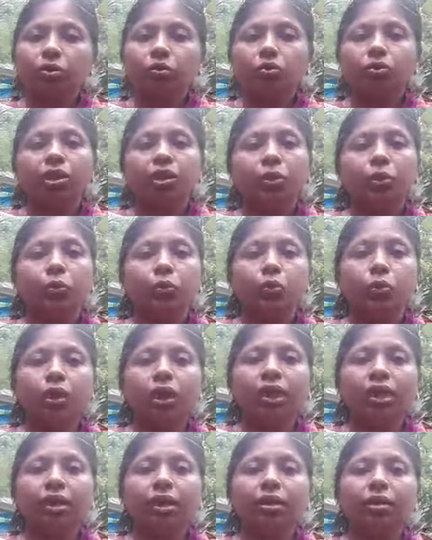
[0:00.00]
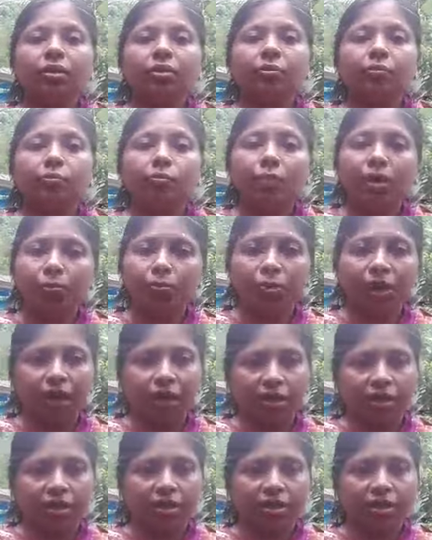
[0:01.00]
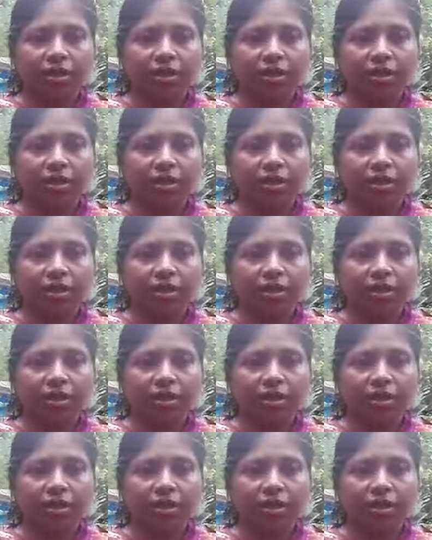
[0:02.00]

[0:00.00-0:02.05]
to the nuclear membrane